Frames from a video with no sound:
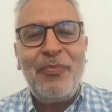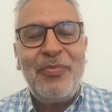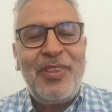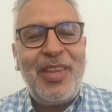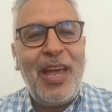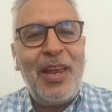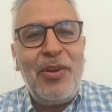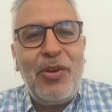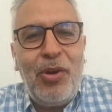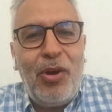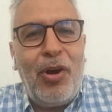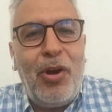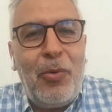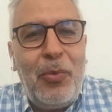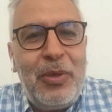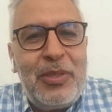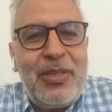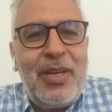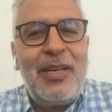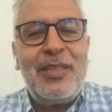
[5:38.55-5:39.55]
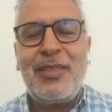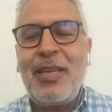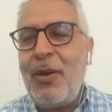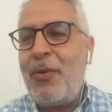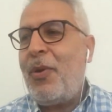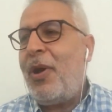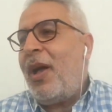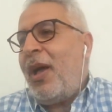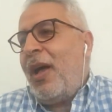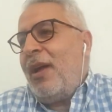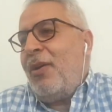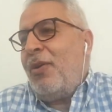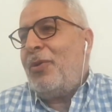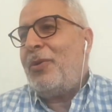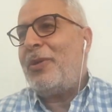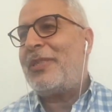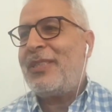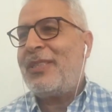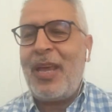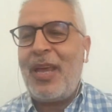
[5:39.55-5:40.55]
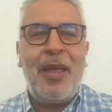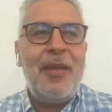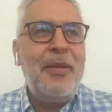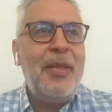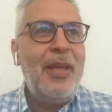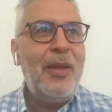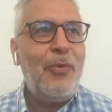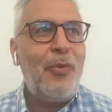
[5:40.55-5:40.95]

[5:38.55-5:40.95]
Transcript: then you're always going to say, well, I always say,